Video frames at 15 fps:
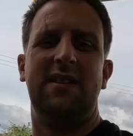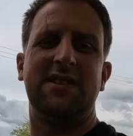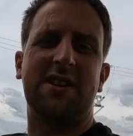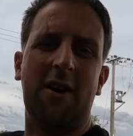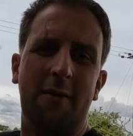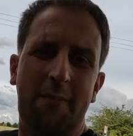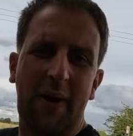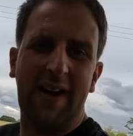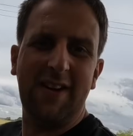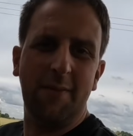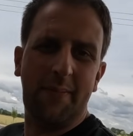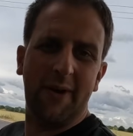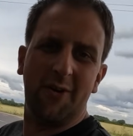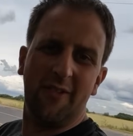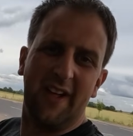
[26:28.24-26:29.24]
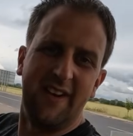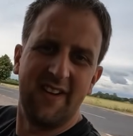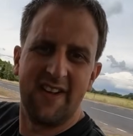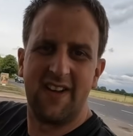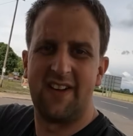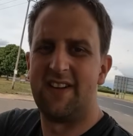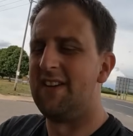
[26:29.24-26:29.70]
Let's go and pay the bill
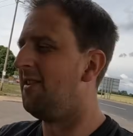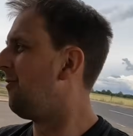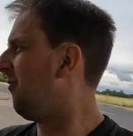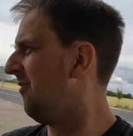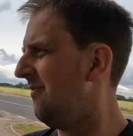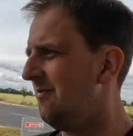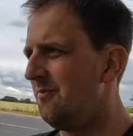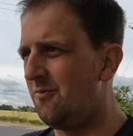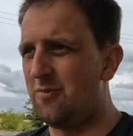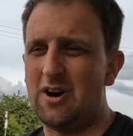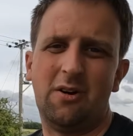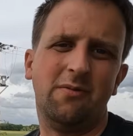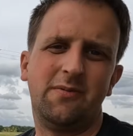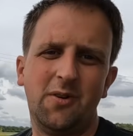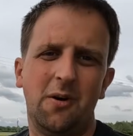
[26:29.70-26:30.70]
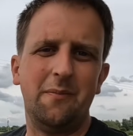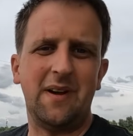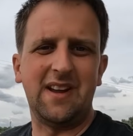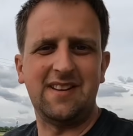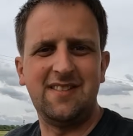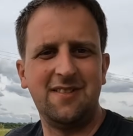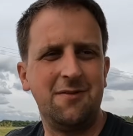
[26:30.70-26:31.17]
then. Well, not
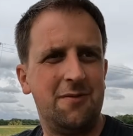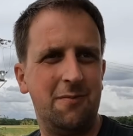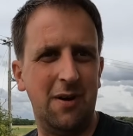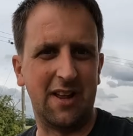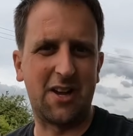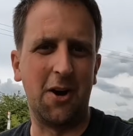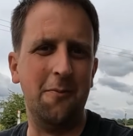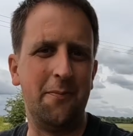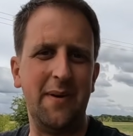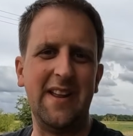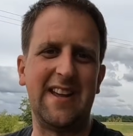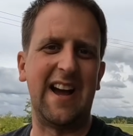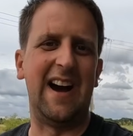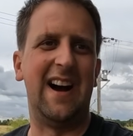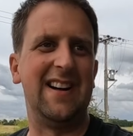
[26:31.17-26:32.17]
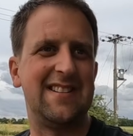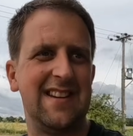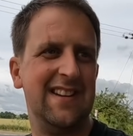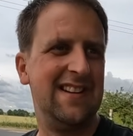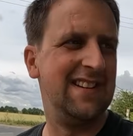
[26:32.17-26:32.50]
me, but a company card.